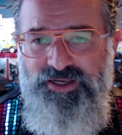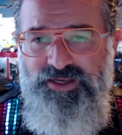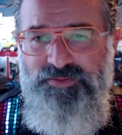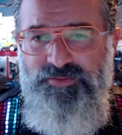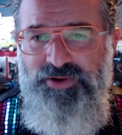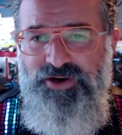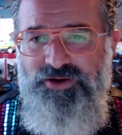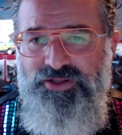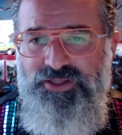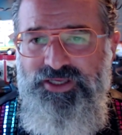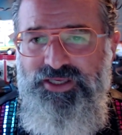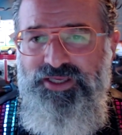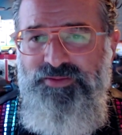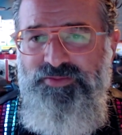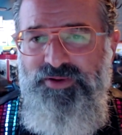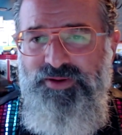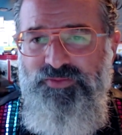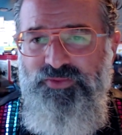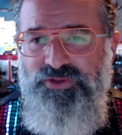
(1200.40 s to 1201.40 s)
I can barely
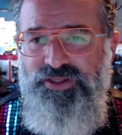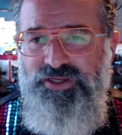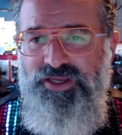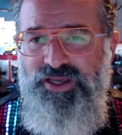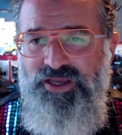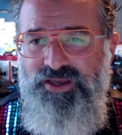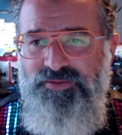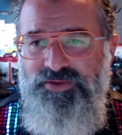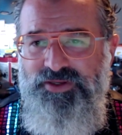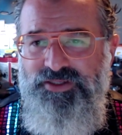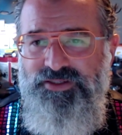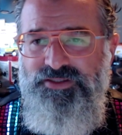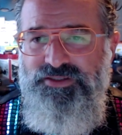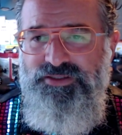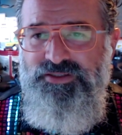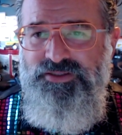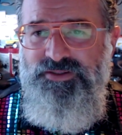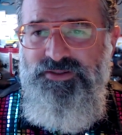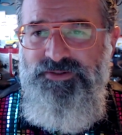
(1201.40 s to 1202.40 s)
keep up with the
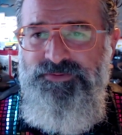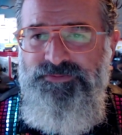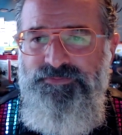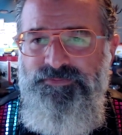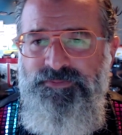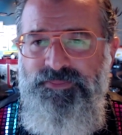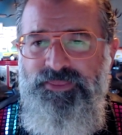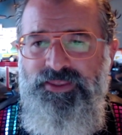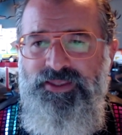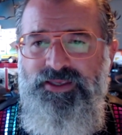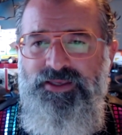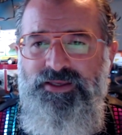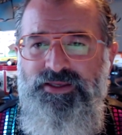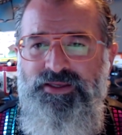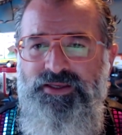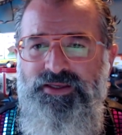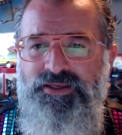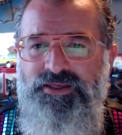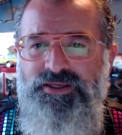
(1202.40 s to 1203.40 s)
comments.
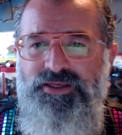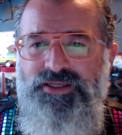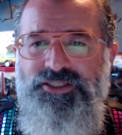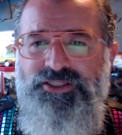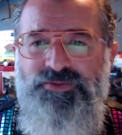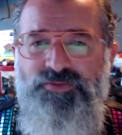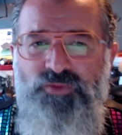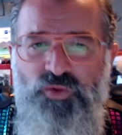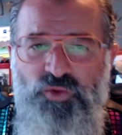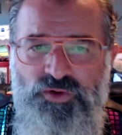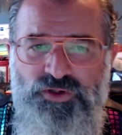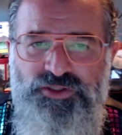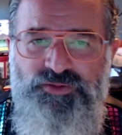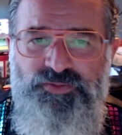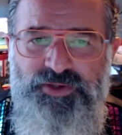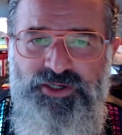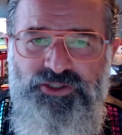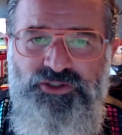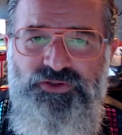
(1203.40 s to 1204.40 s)
It's more
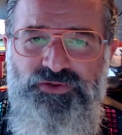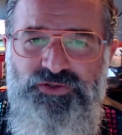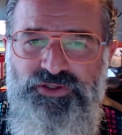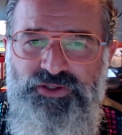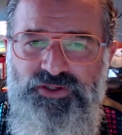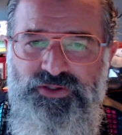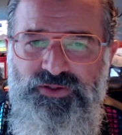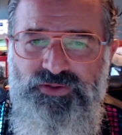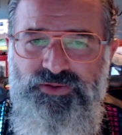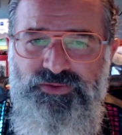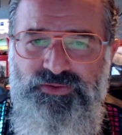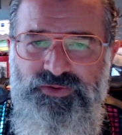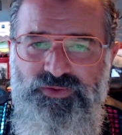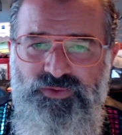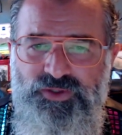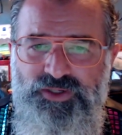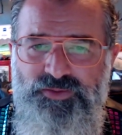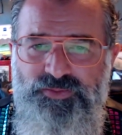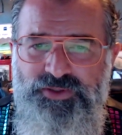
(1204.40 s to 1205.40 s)
special, though,
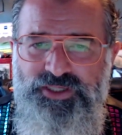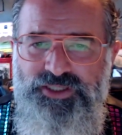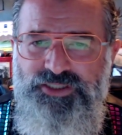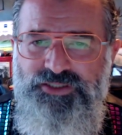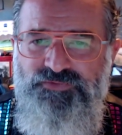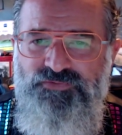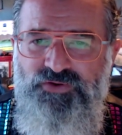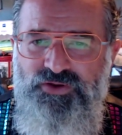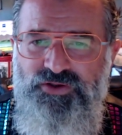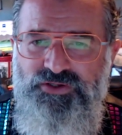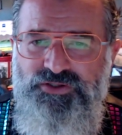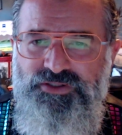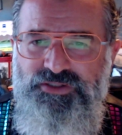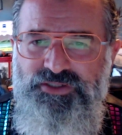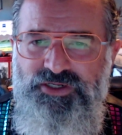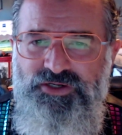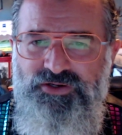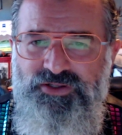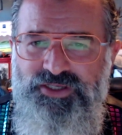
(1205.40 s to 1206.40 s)
when a piece
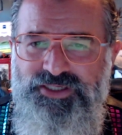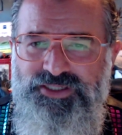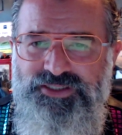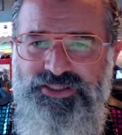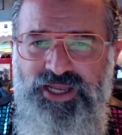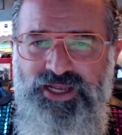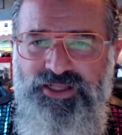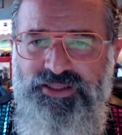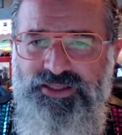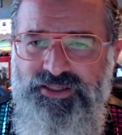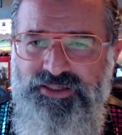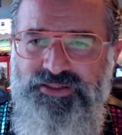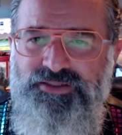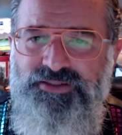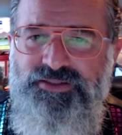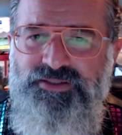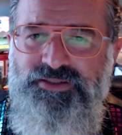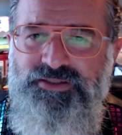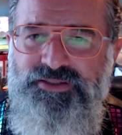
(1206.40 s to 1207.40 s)
falls nearly silent
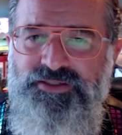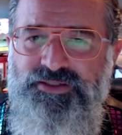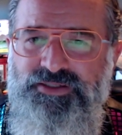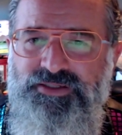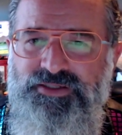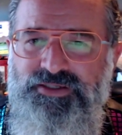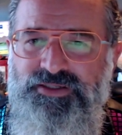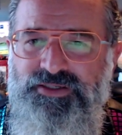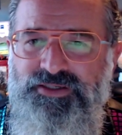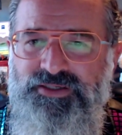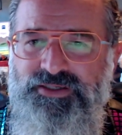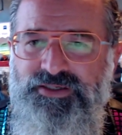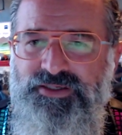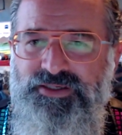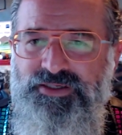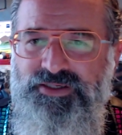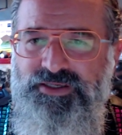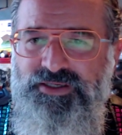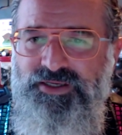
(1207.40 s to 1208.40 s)

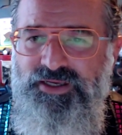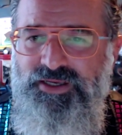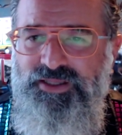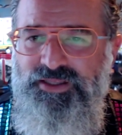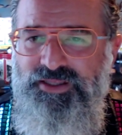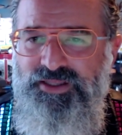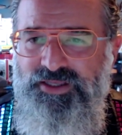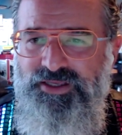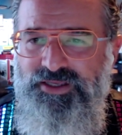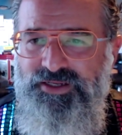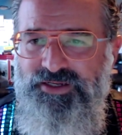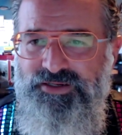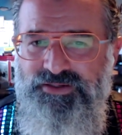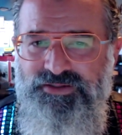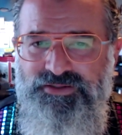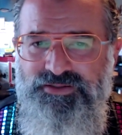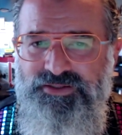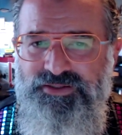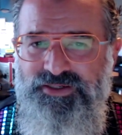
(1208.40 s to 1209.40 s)
and
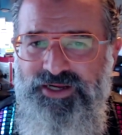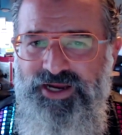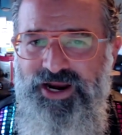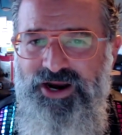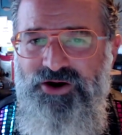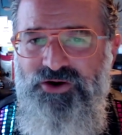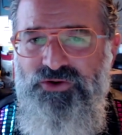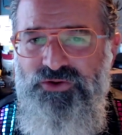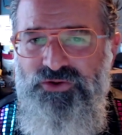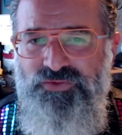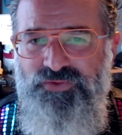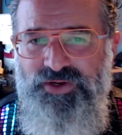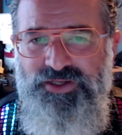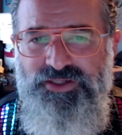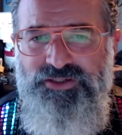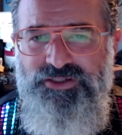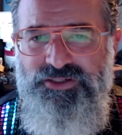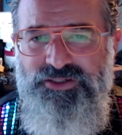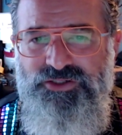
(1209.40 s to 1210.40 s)
then Carol
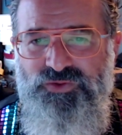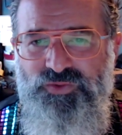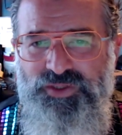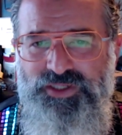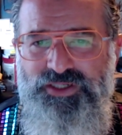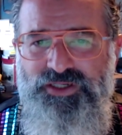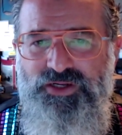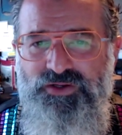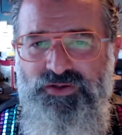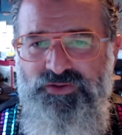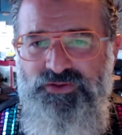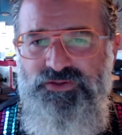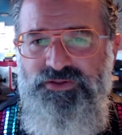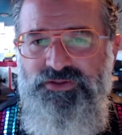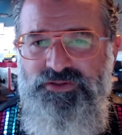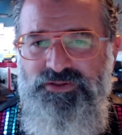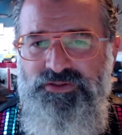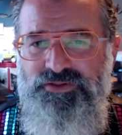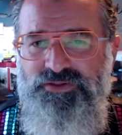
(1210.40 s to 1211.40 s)
writes a sweet note,